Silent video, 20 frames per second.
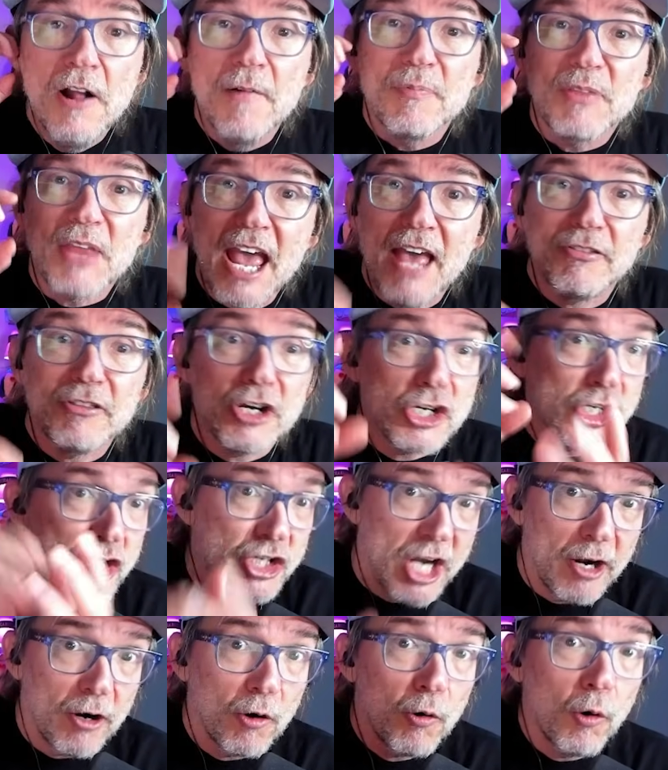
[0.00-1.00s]
And the
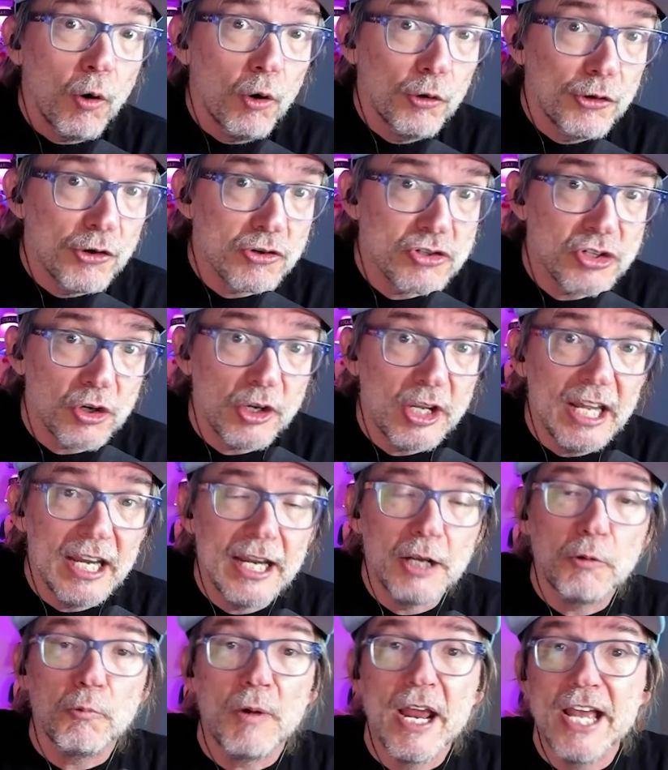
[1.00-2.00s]
shareholders are
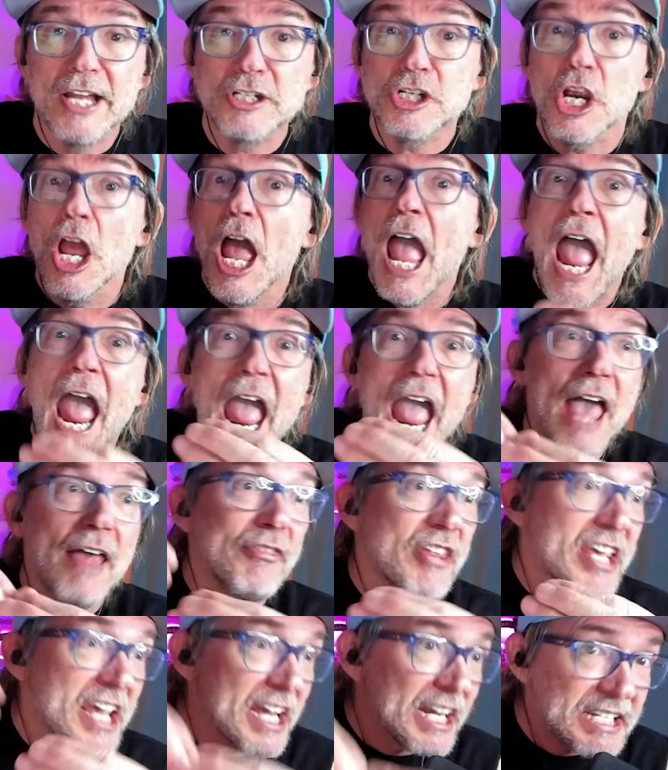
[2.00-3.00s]
getting rich, and
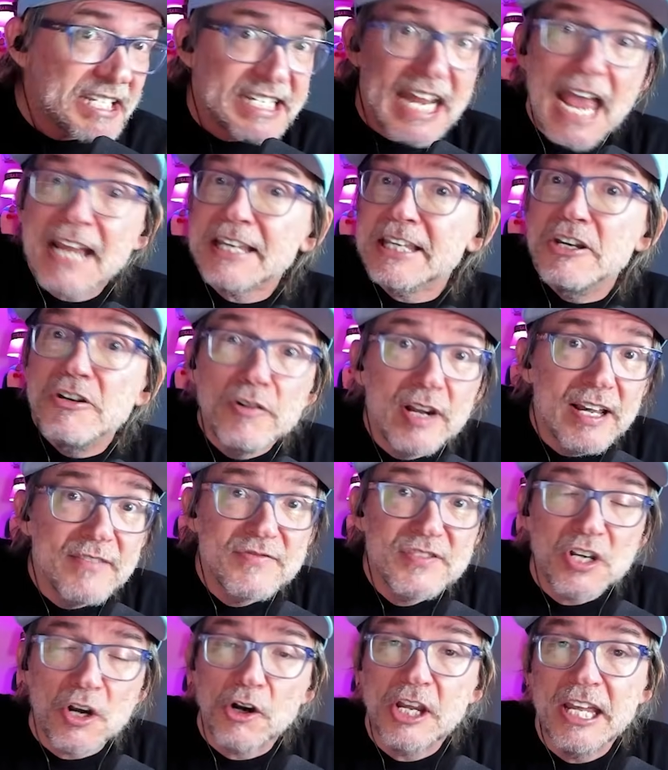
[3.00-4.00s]
the
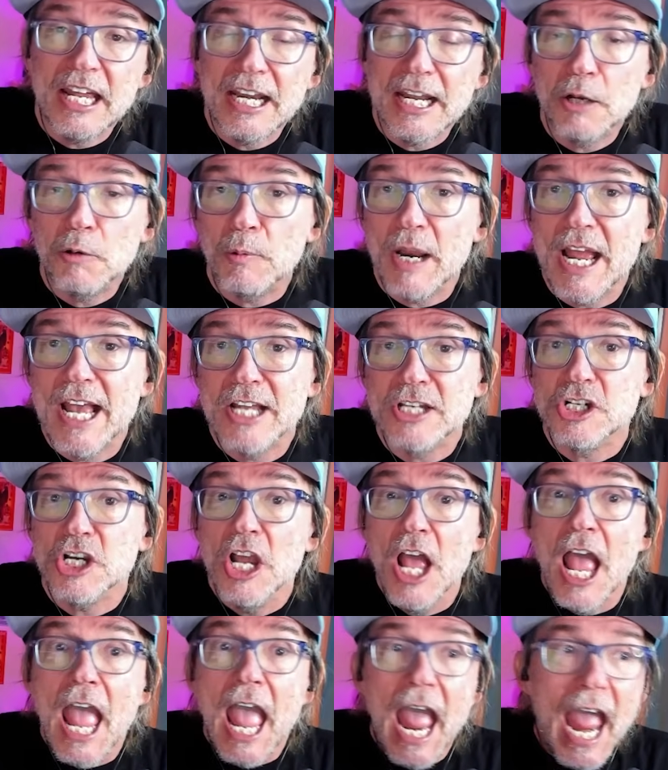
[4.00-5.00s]
executives are getting rich,
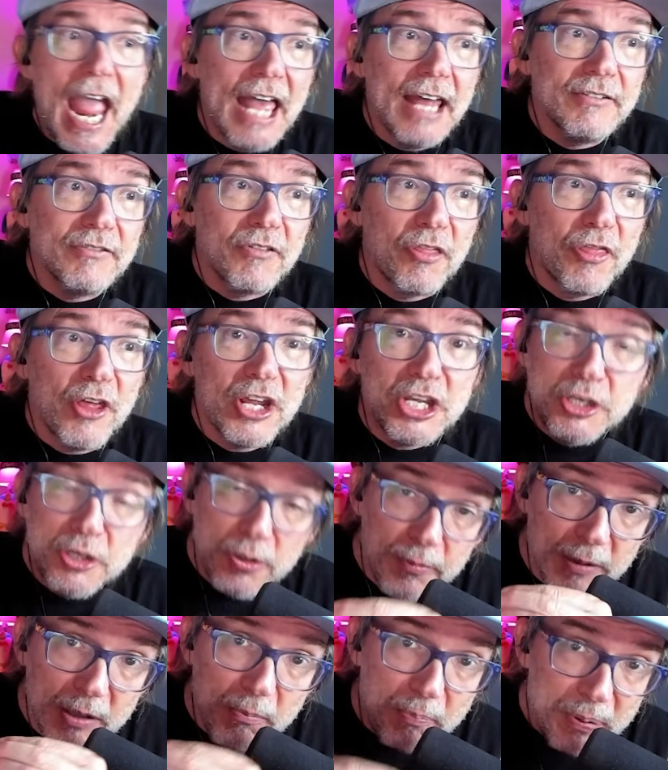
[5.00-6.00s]
and the
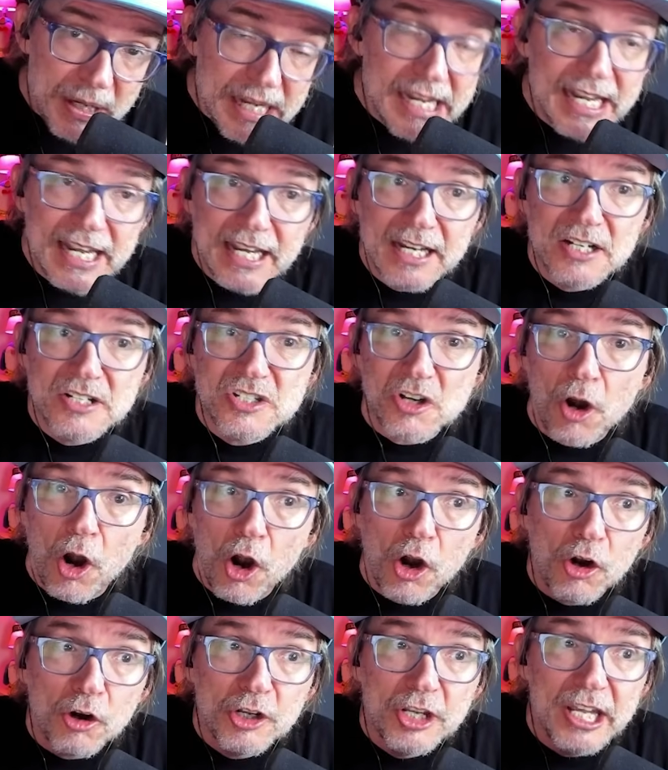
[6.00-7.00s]
human beings
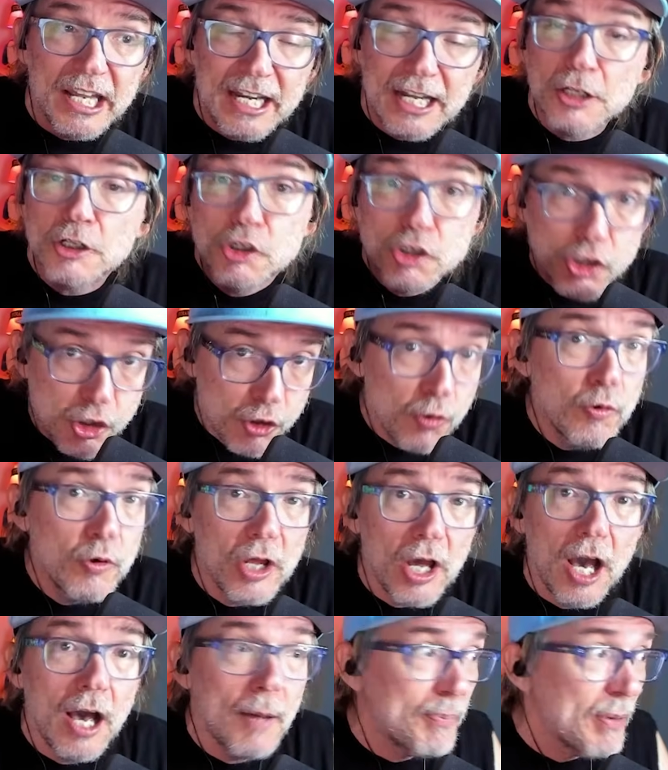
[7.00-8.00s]
are getting chewed
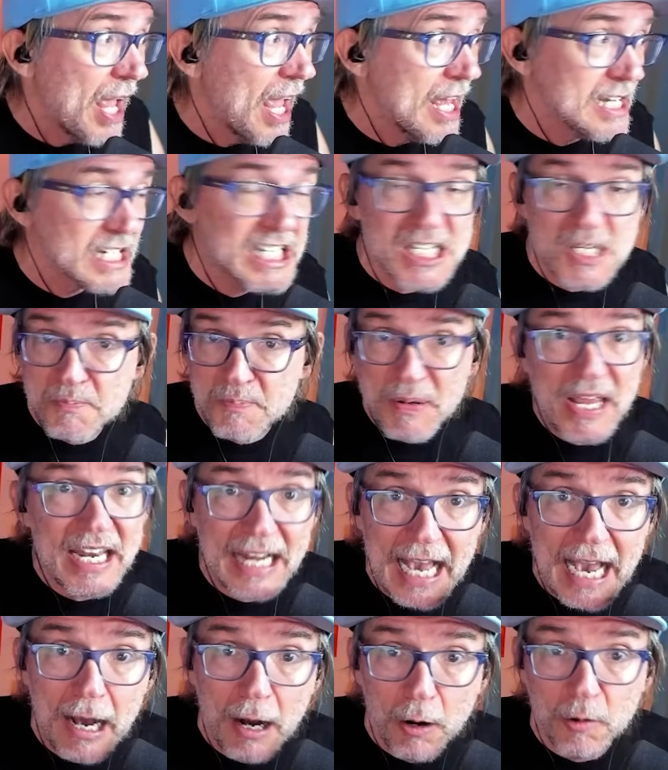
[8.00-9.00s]
up and spit
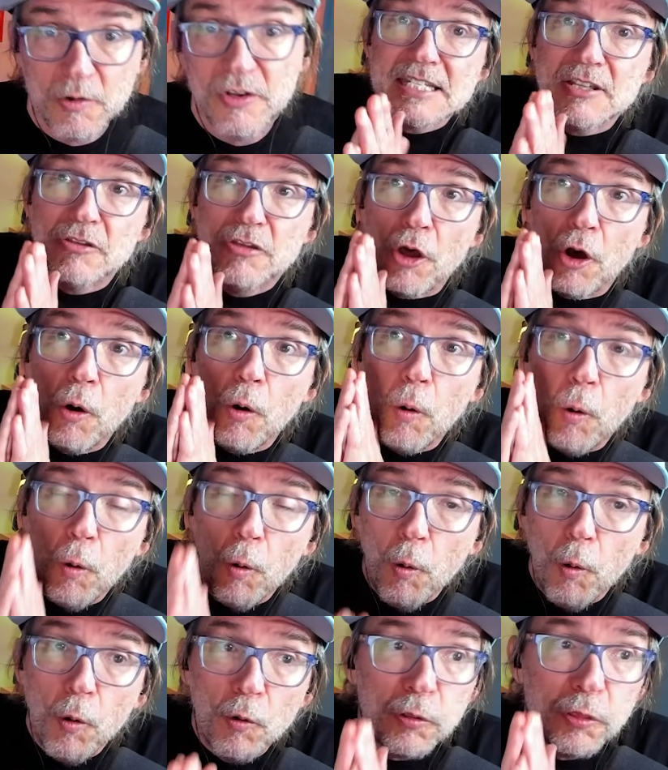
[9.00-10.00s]
out. The
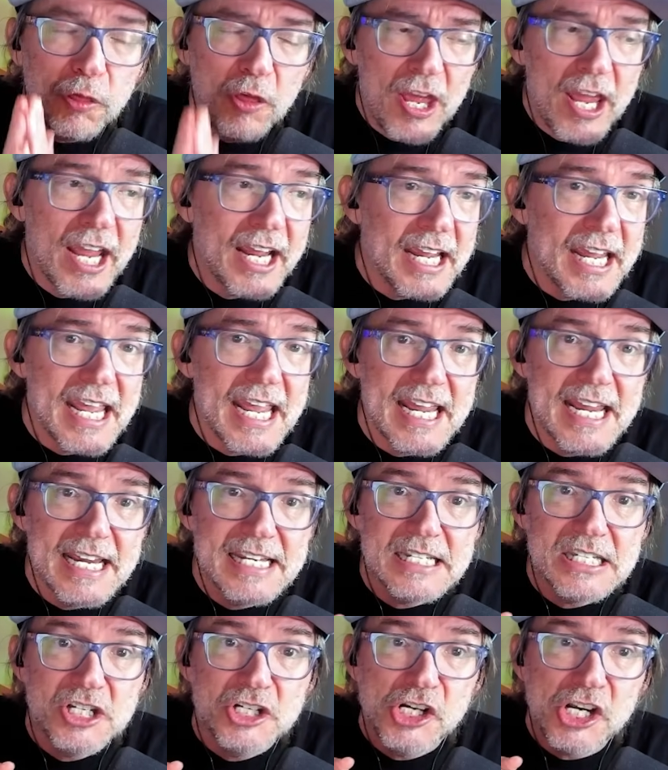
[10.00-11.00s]
whole thing
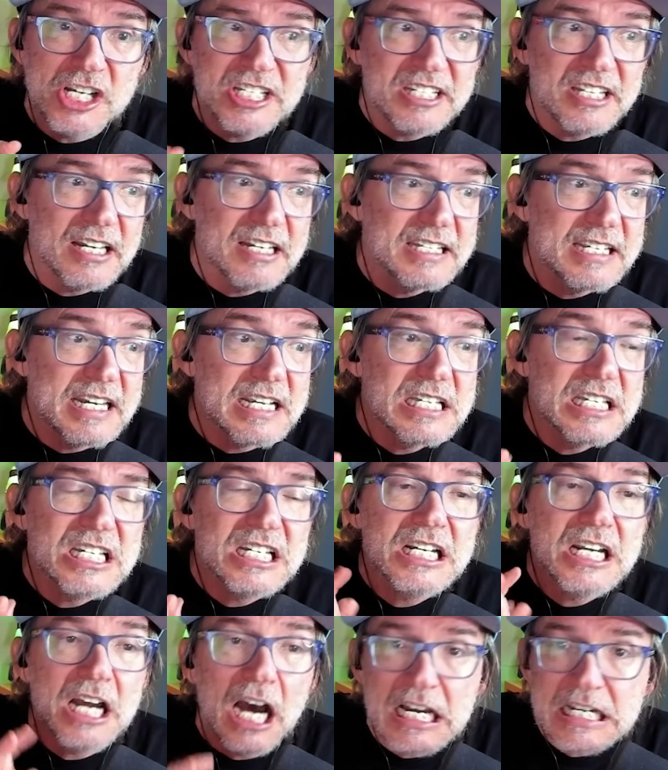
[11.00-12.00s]
is just a
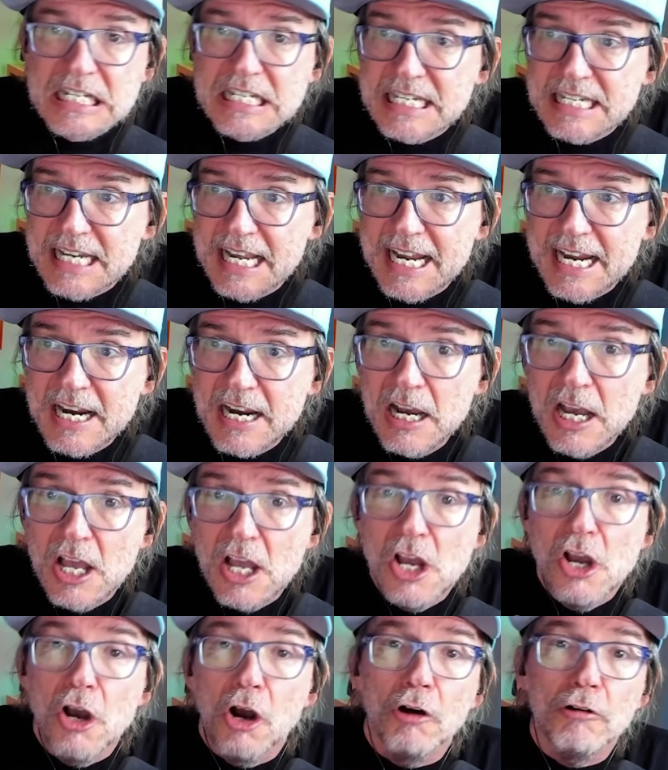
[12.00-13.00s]
disgusting,
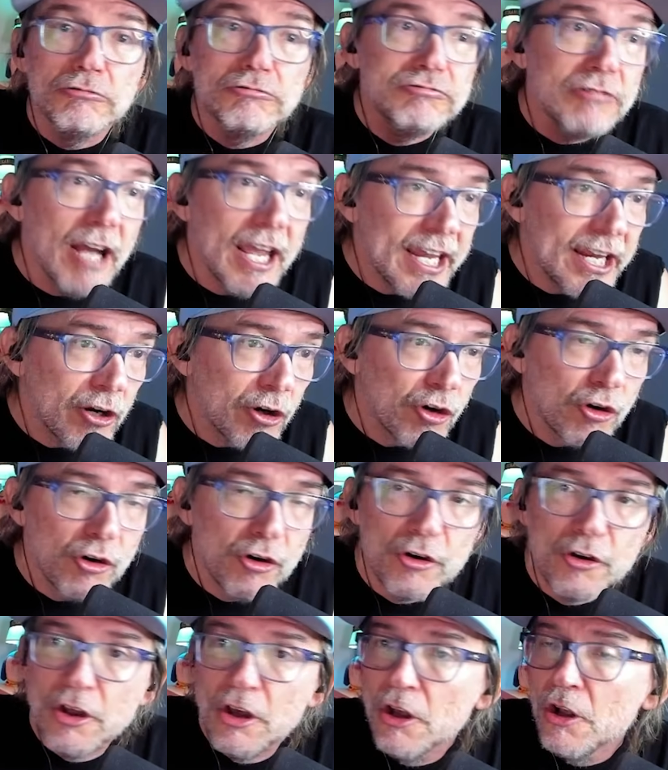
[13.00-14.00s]

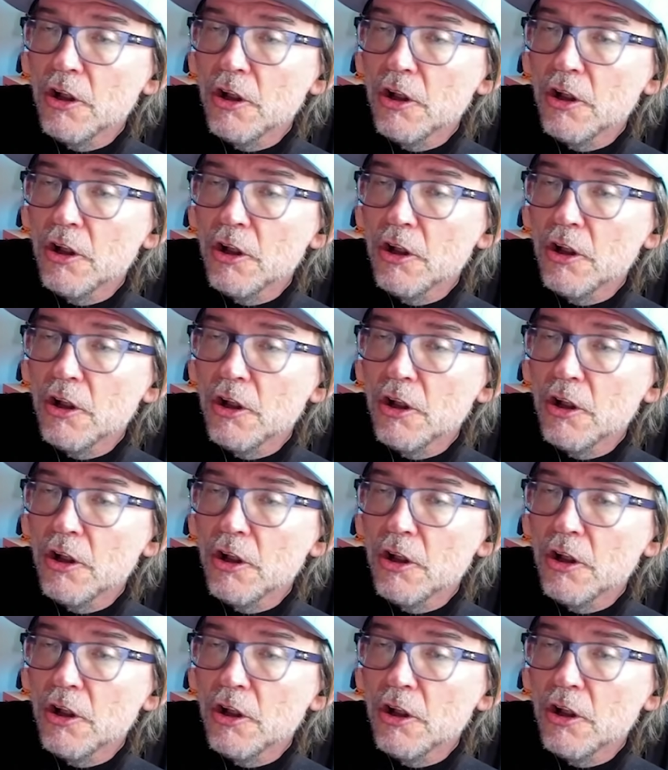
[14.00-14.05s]
layered